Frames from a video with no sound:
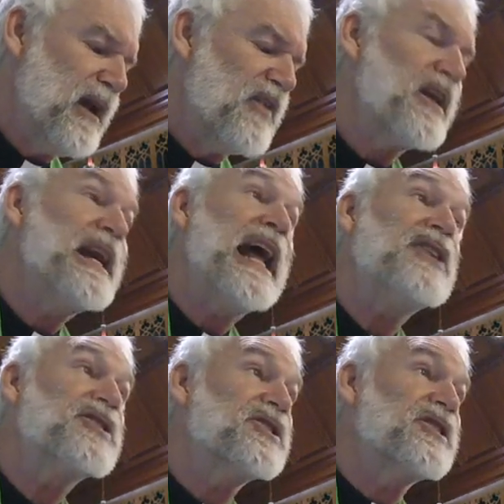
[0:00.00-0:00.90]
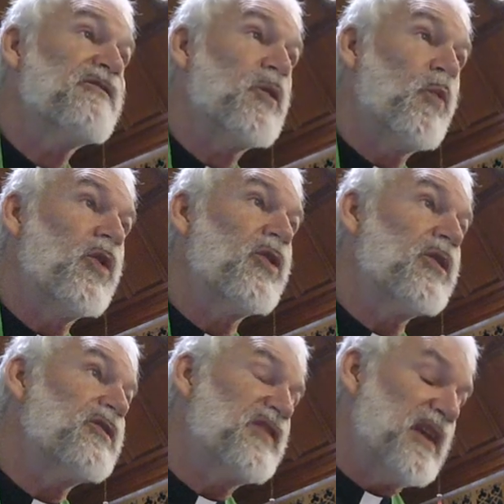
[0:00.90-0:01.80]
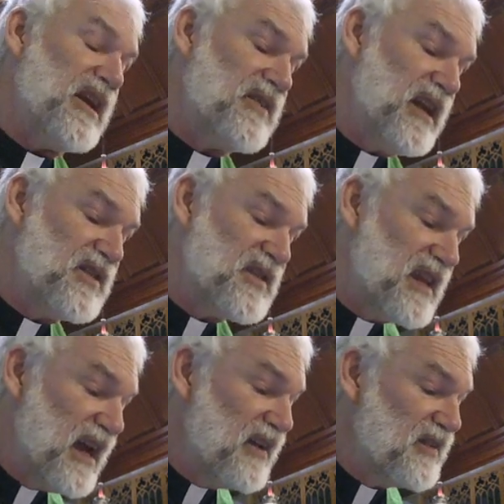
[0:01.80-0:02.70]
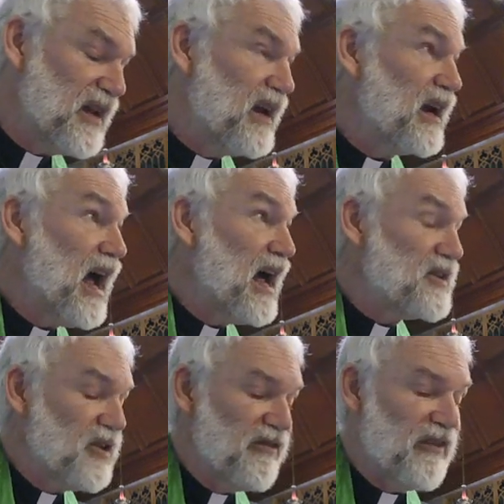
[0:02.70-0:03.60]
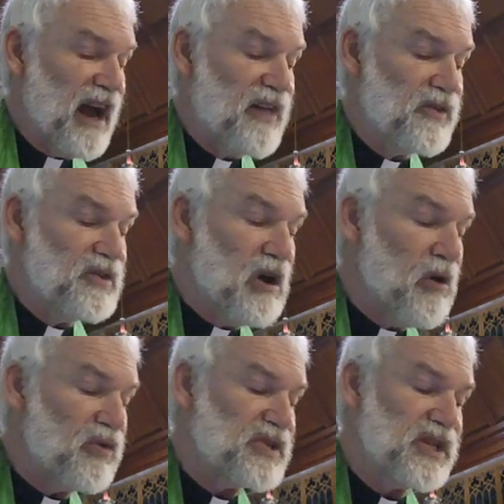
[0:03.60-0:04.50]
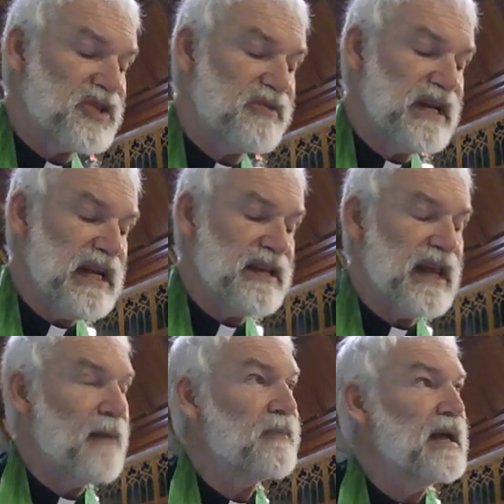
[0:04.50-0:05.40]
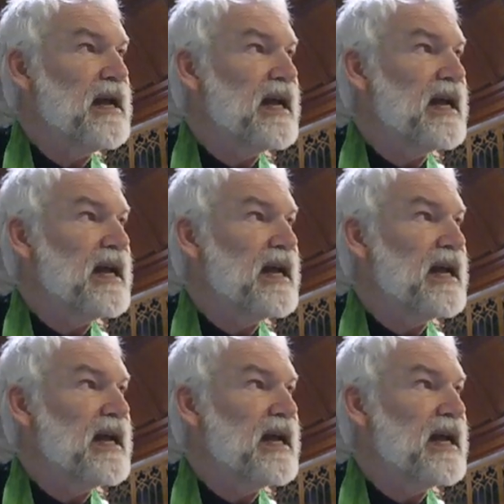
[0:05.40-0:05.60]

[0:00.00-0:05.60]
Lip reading: The nations of the world seek these things. God, your Father, knows that you need them.